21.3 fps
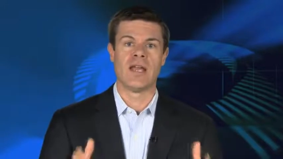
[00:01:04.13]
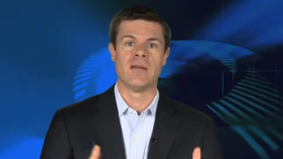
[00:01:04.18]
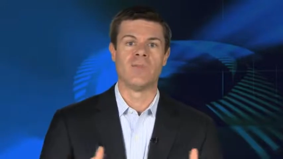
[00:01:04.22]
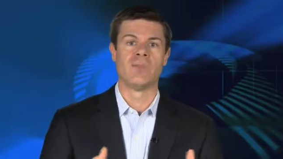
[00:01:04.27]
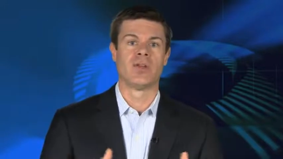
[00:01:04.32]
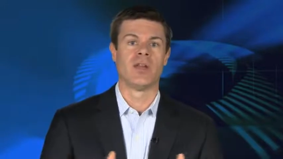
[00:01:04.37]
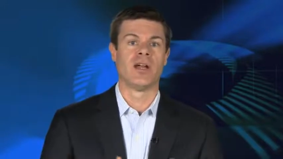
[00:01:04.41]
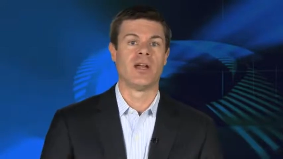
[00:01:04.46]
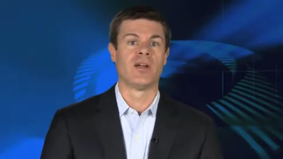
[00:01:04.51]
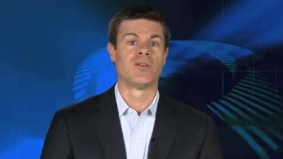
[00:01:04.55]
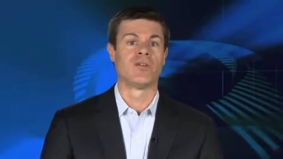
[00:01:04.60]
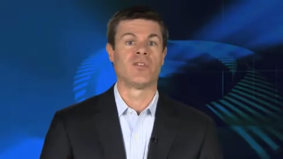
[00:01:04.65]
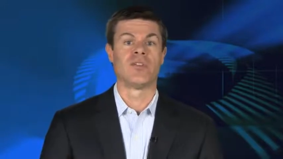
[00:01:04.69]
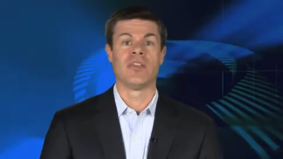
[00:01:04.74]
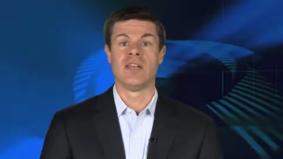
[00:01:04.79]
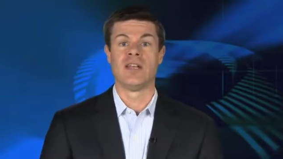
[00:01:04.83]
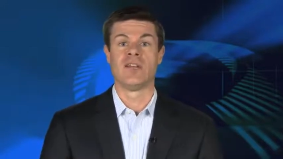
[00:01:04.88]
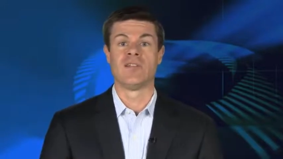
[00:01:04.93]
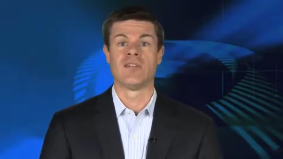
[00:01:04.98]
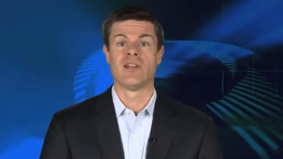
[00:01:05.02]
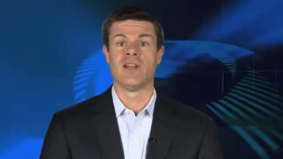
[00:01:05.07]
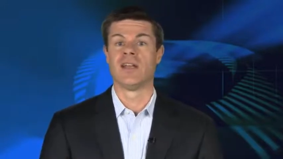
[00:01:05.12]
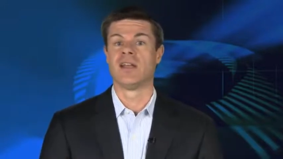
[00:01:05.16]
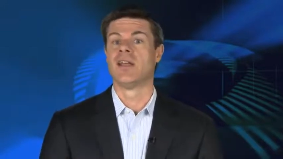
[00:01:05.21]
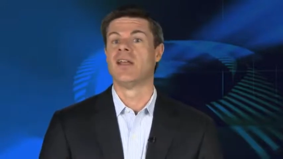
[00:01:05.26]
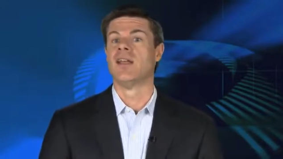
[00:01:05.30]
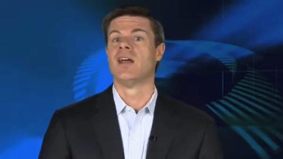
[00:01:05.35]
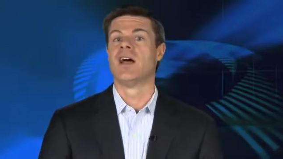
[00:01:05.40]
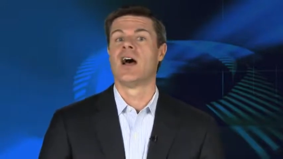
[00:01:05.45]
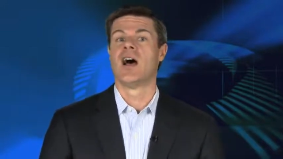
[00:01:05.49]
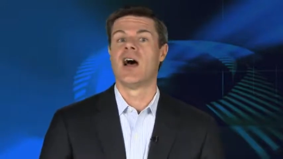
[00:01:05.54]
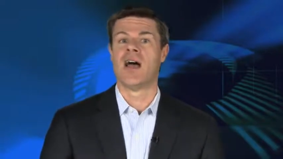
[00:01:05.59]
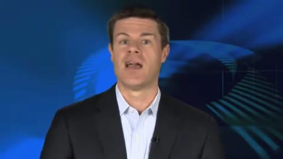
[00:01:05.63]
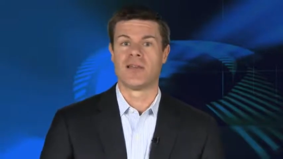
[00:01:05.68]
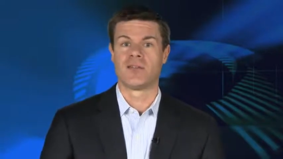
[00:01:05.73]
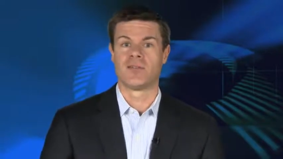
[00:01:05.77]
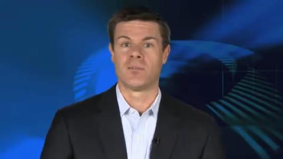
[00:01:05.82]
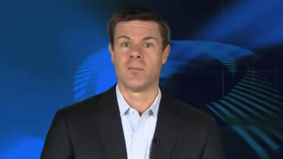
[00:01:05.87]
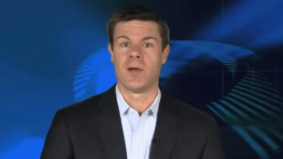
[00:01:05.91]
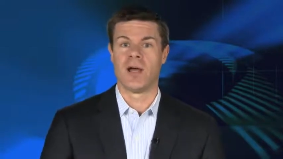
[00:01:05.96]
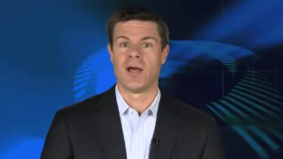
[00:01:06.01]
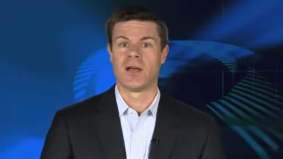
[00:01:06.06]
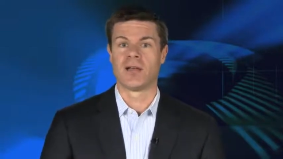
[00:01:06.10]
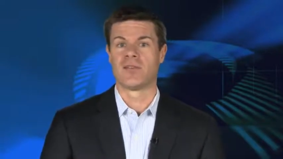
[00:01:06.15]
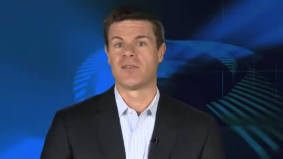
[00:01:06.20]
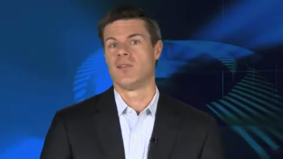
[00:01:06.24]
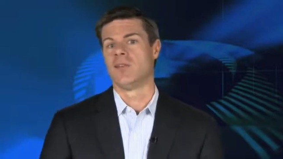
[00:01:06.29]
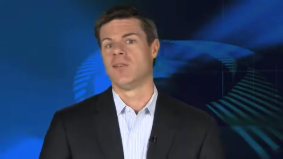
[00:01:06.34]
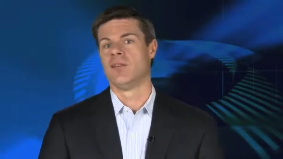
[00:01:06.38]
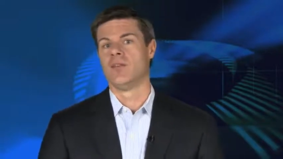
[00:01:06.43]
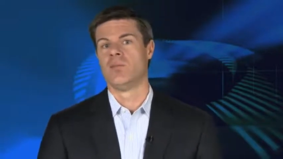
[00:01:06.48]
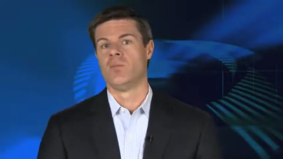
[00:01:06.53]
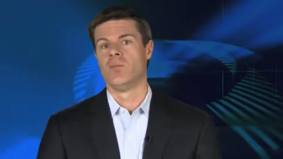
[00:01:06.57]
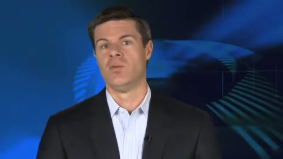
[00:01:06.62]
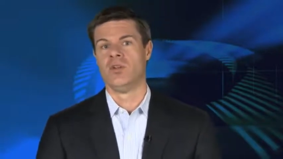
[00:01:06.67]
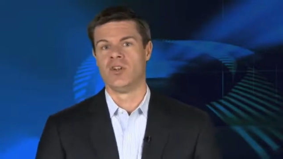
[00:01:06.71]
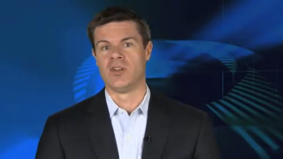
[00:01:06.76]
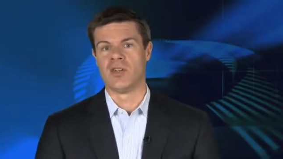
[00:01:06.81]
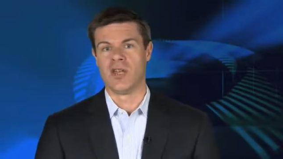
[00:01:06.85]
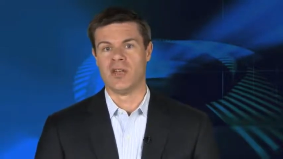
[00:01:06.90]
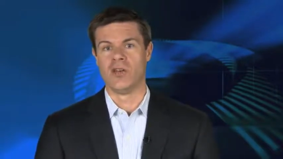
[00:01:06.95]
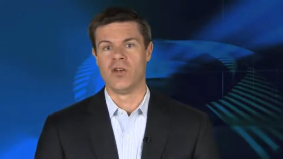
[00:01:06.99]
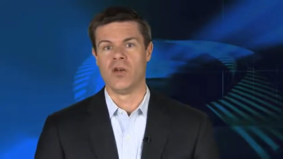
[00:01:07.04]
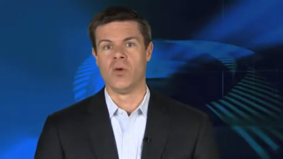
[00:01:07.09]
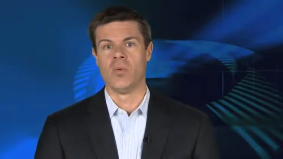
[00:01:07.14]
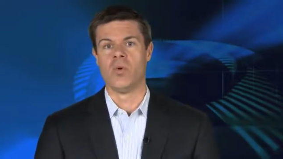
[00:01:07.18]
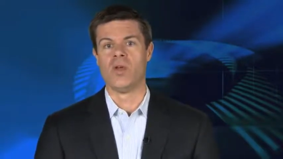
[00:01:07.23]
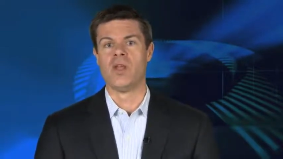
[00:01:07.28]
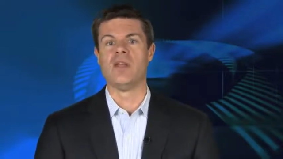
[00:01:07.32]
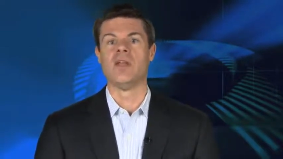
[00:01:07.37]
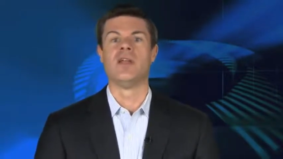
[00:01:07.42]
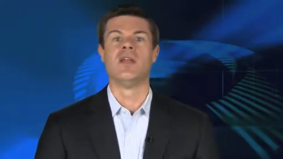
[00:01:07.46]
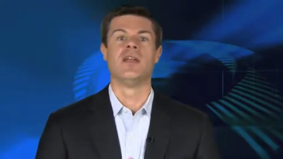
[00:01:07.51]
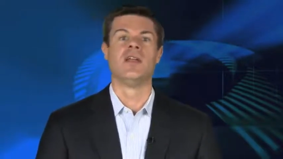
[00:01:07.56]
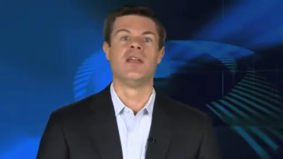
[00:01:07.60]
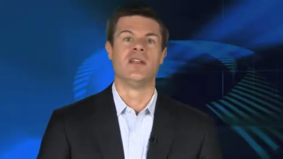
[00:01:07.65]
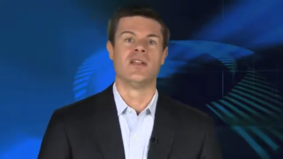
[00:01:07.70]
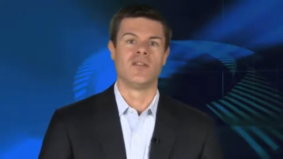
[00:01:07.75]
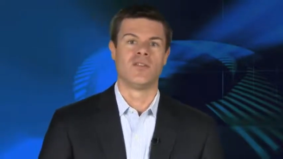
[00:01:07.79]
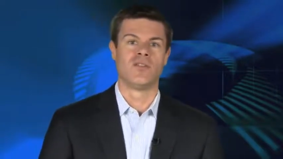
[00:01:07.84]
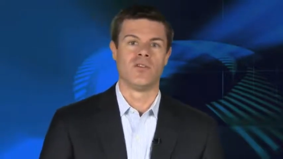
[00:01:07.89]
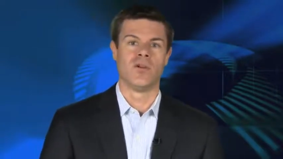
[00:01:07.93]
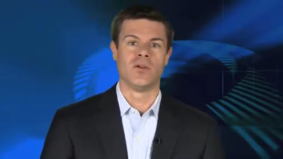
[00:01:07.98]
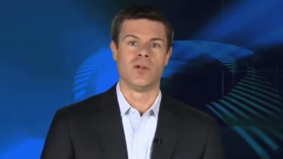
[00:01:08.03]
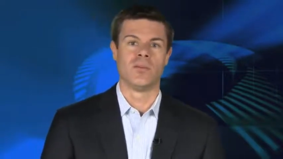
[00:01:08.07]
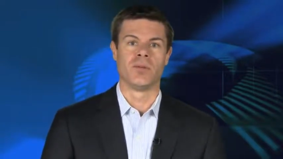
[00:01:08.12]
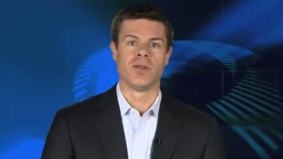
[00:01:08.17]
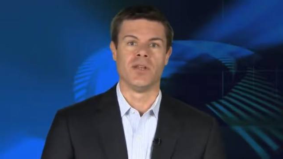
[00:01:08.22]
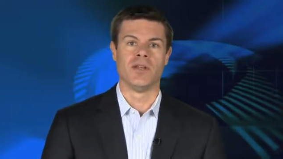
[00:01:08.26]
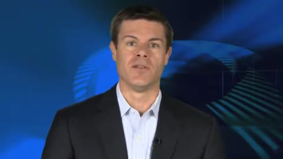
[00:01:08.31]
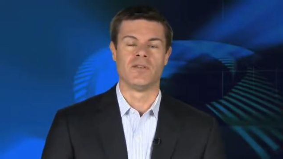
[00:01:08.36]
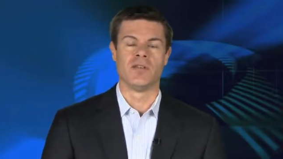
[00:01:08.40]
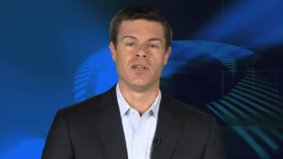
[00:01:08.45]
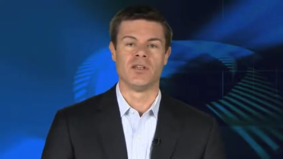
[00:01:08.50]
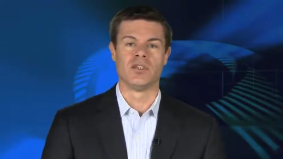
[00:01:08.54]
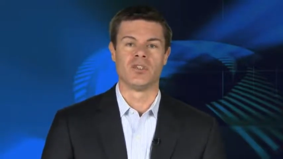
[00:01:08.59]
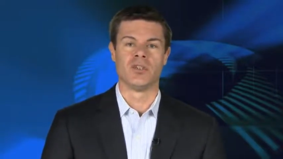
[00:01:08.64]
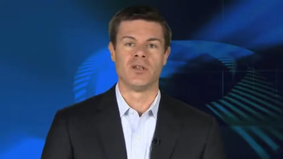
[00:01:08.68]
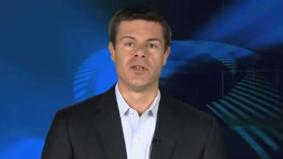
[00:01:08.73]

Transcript: game players, things like Xbox, Nintendo Wii, the Sony PlayStation.